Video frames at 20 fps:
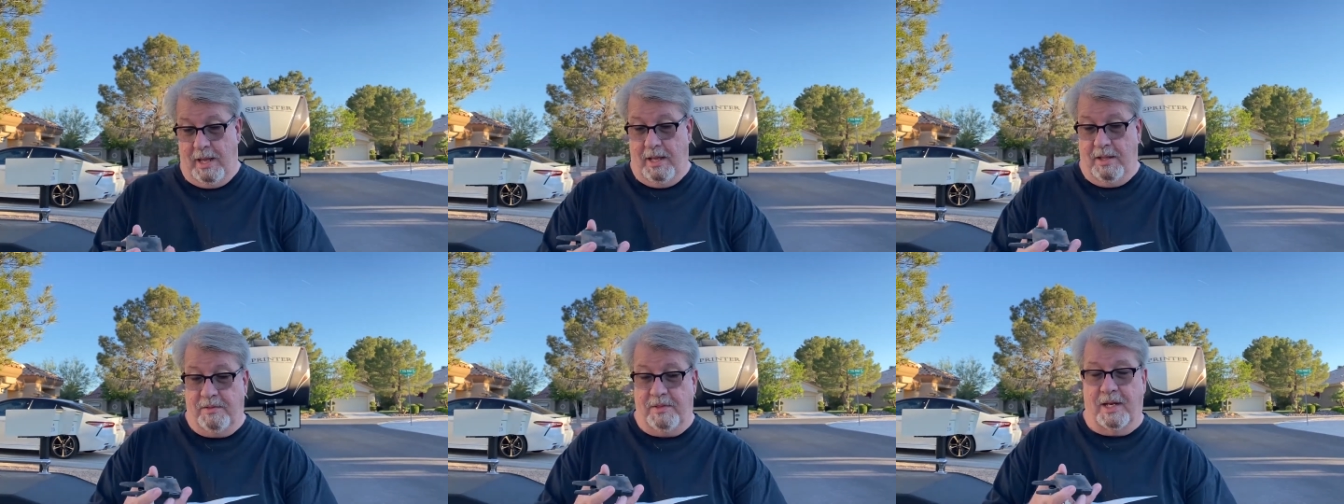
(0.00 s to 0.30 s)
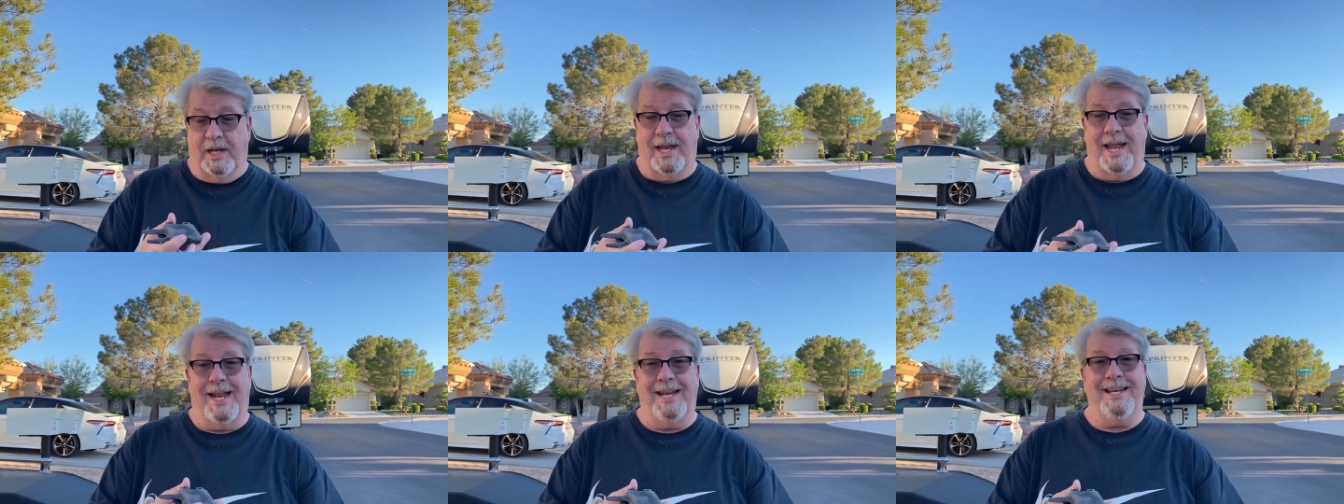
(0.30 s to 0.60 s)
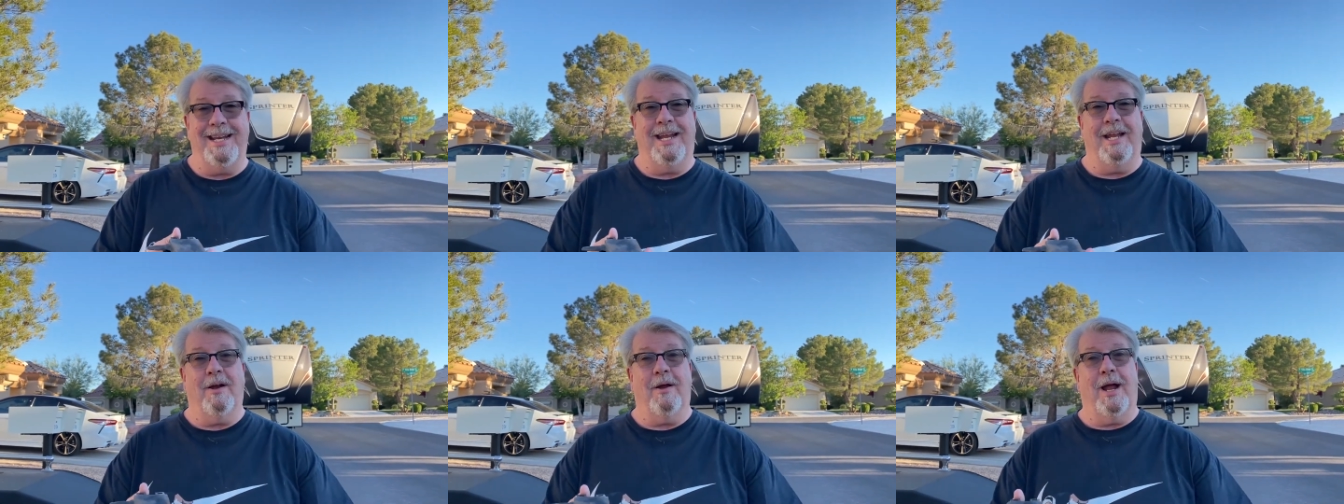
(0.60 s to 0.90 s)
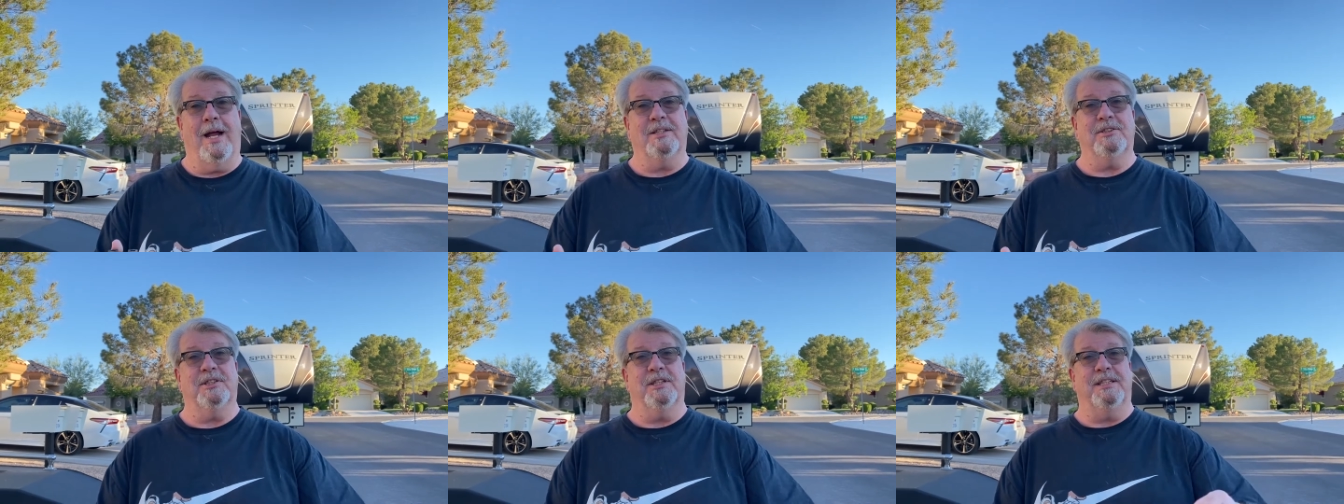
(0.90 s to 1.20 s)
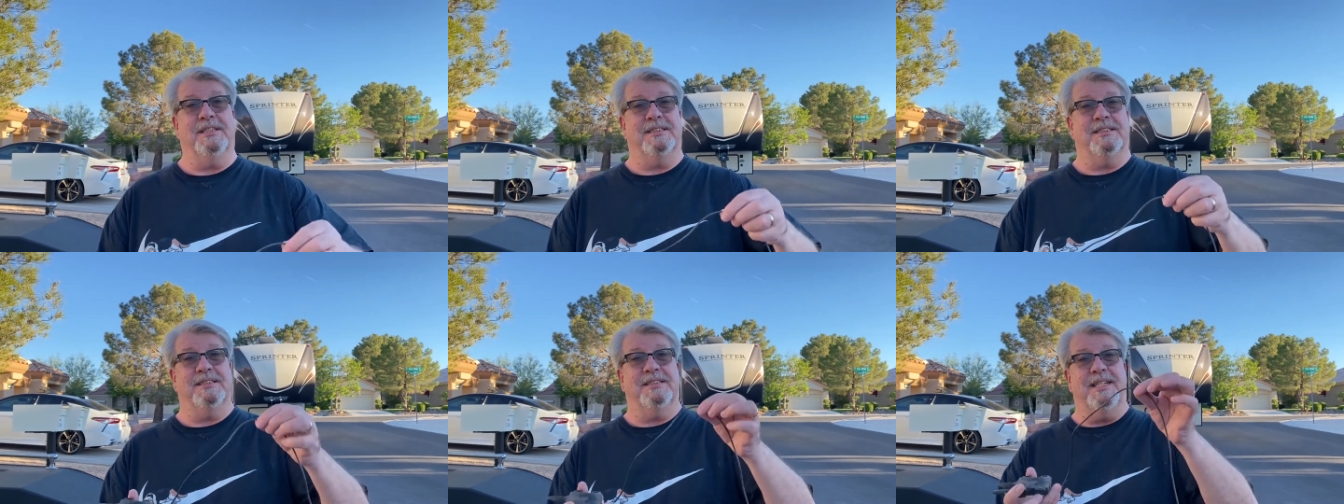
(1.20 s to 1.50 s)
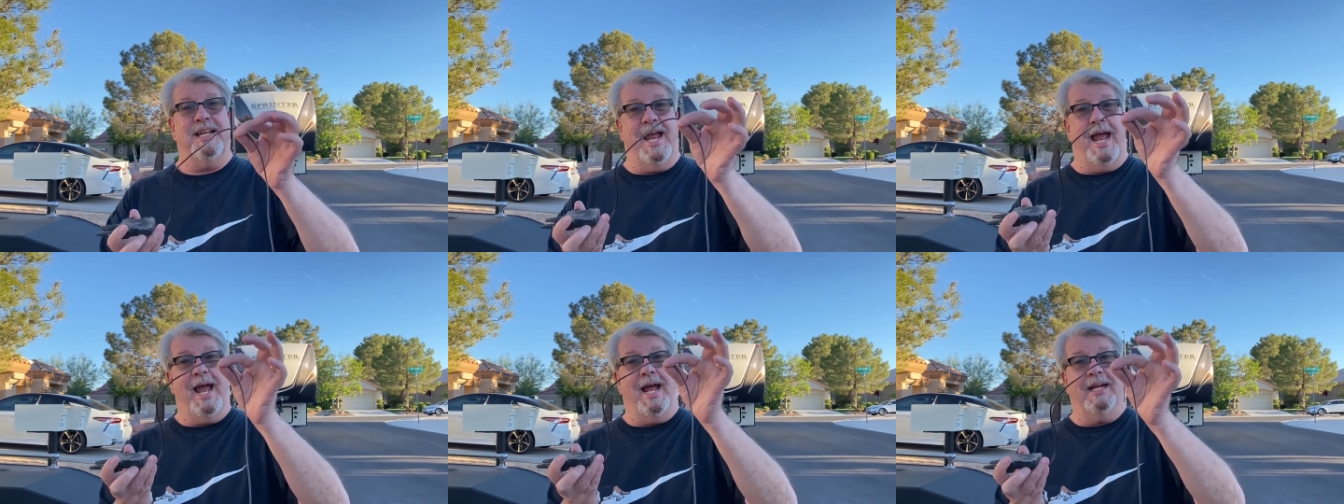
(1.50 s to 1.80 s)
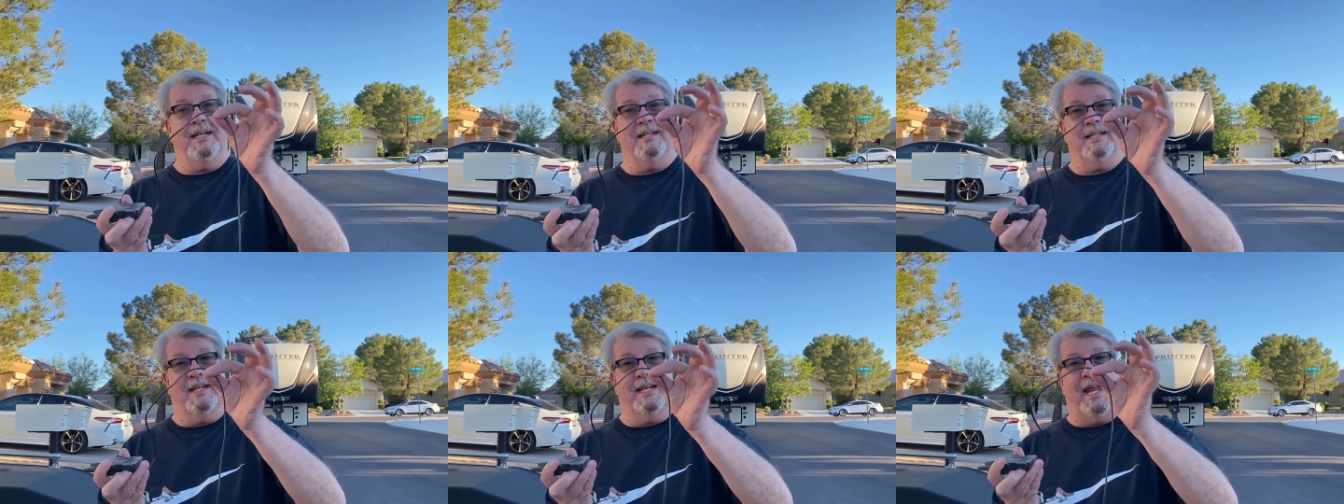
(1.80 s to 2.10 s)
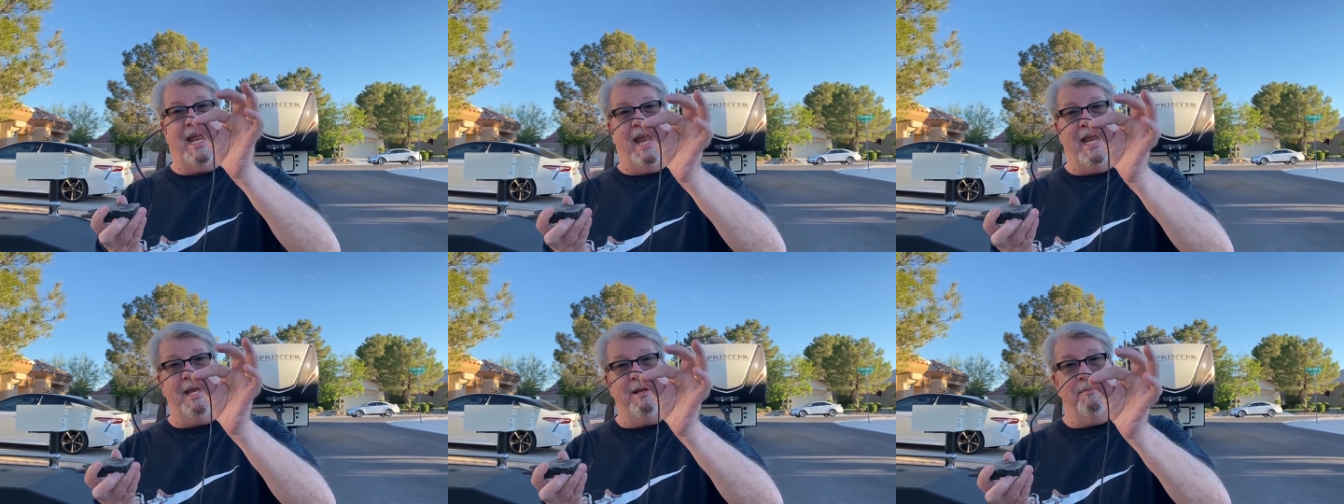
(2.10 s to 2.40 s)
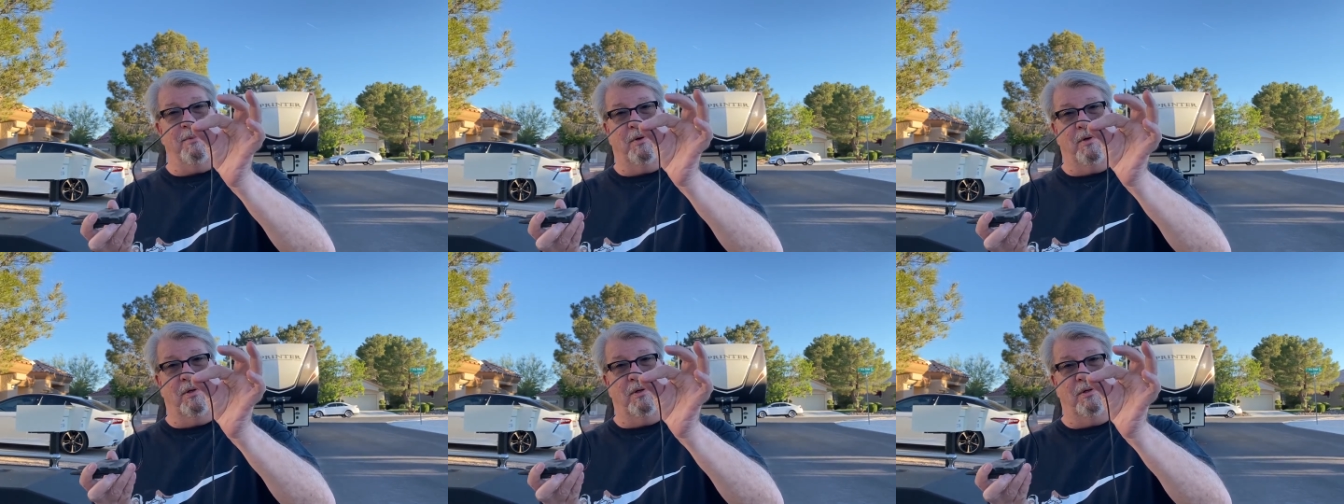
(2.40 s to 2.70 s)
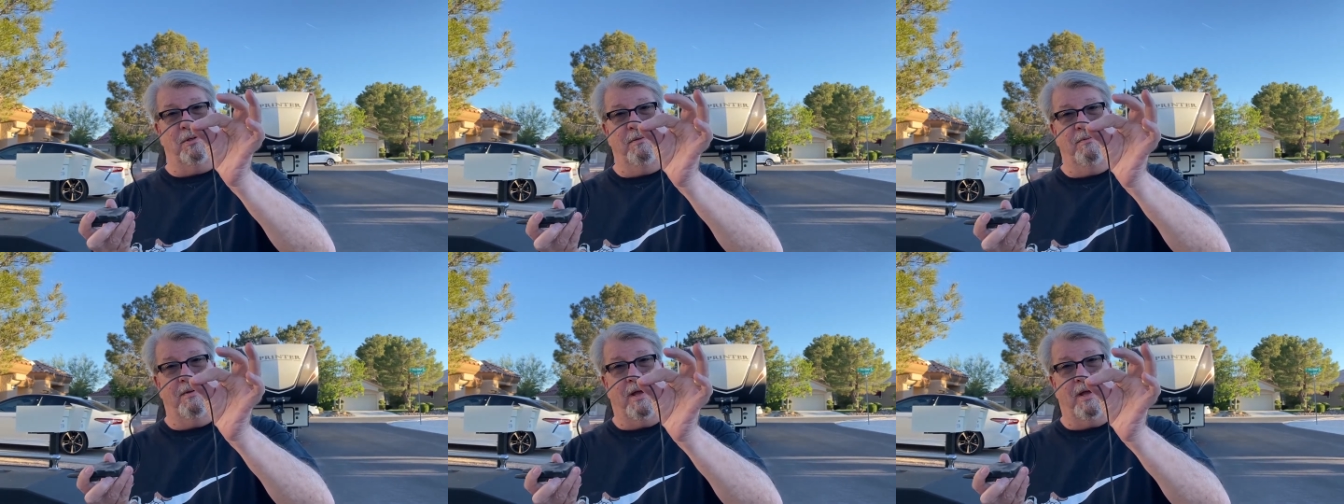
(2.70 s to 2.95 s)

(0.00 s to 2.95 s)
the landing gear actually snagged the cable.